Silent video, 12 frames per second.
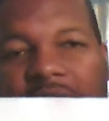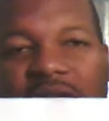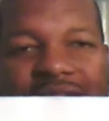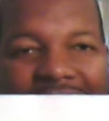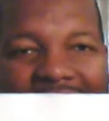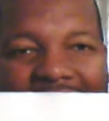So it's
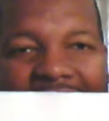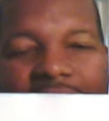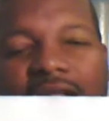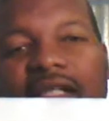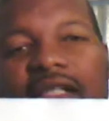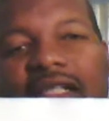
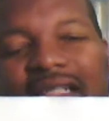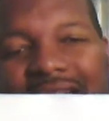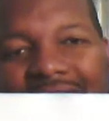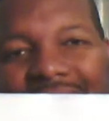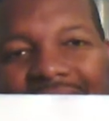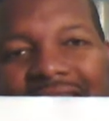9,
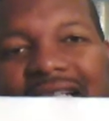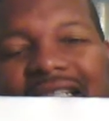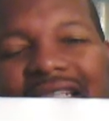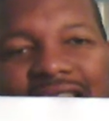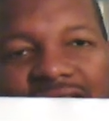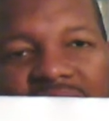9,
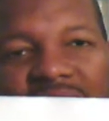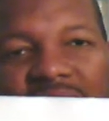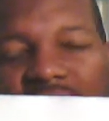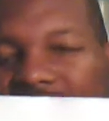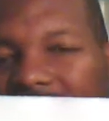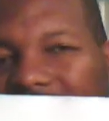0,